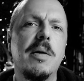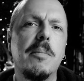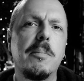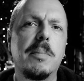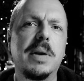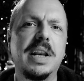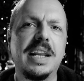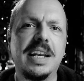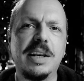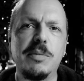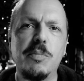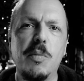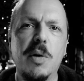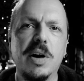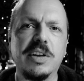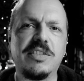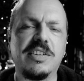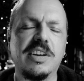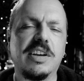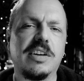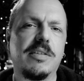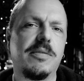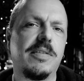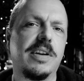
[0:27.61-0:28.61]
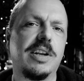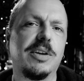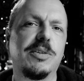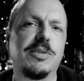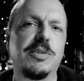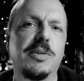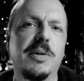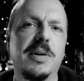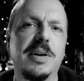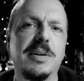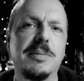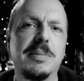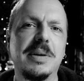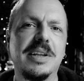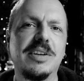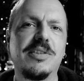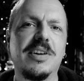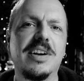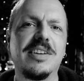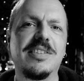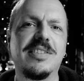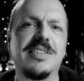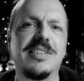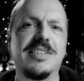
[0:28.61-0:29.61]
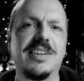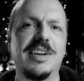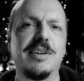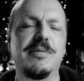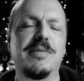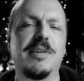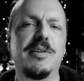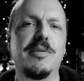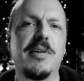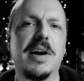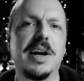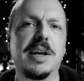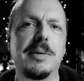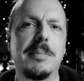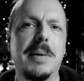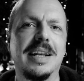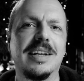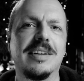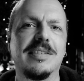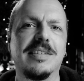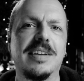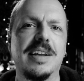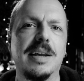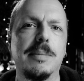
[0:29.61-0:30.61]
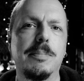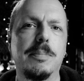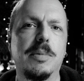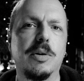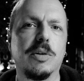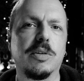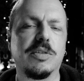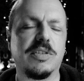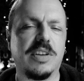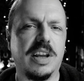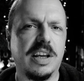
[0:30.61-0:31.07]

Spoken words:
but I didn't watch the other video, so it'll be interesting to see if I recommend the same books.